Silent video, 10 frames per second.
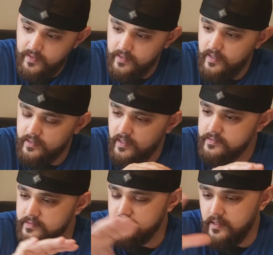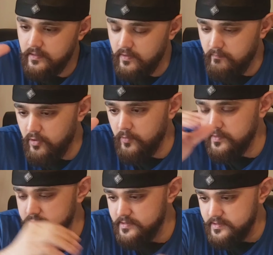I got cousins that love
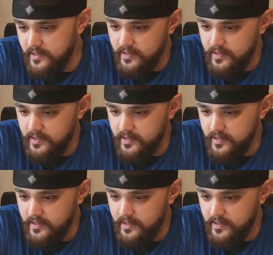bourbons,